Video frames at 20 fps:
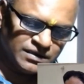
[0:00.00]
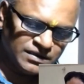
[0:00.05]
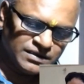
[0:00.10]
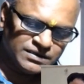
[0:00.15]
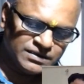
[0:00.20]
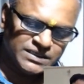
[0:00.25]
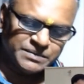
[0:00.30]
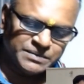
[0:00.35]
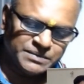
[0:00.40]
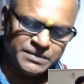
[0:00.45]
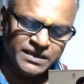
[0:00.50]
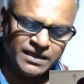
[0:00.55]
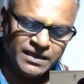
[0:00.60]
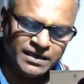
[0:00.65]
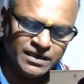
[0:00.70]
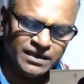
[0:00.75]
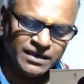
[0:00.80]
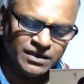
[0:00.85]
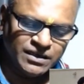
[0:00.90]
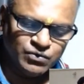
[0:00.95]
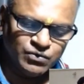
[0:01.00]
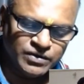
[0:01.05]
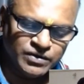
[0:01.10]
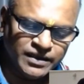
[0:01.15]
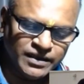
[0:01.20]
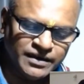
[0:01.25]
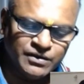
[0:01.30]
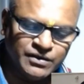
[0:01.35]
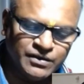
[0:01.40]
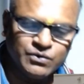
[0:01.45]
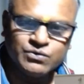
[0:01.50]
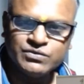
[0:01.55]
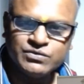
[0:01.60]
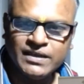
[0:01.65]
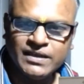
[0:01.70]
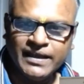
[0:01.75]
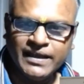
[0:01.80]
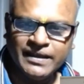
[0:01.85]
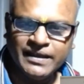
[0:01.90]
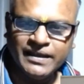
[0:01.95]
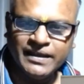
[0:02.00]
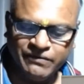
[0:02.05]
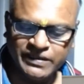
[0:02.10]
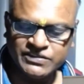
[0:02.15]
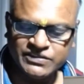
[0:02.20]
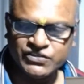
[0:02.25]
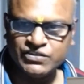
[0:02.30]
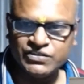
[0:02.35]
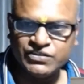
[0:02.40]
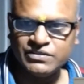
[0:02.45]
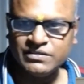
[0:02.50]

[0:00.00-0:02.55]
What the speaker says: Similarly, you can use like which.